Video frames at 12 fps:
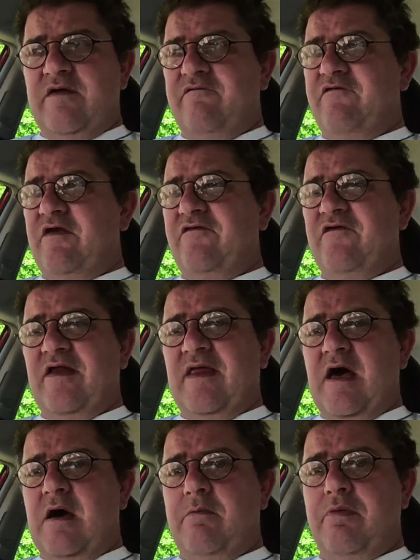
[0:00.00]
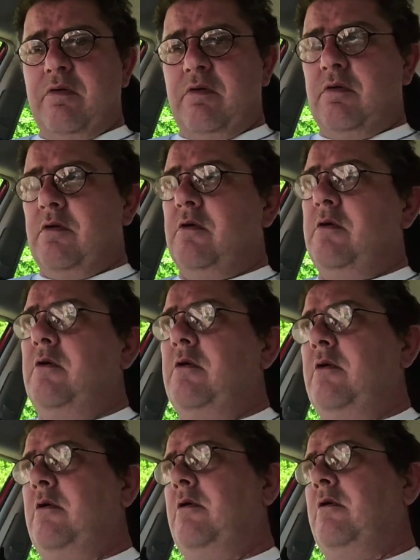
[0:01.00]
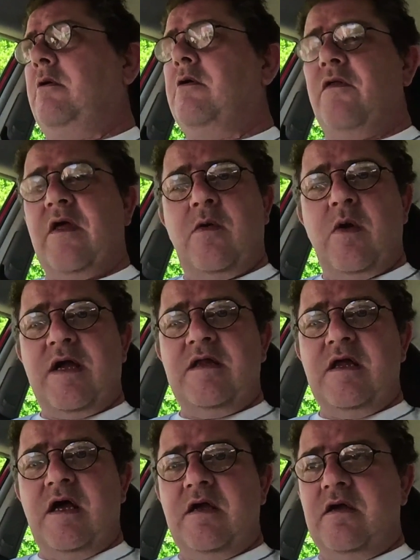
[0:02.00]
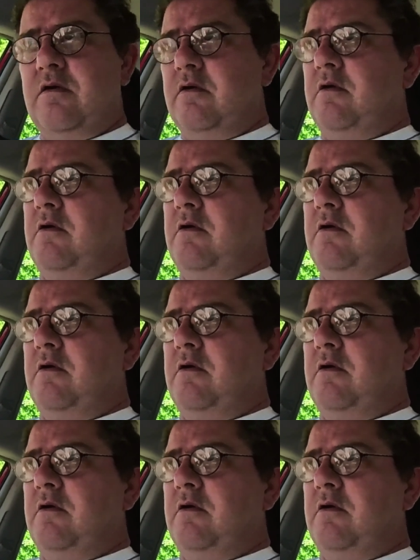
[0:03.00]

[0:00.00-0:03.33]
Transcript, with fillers: I hadn't finished filling it up. God, they're quick, aren't they?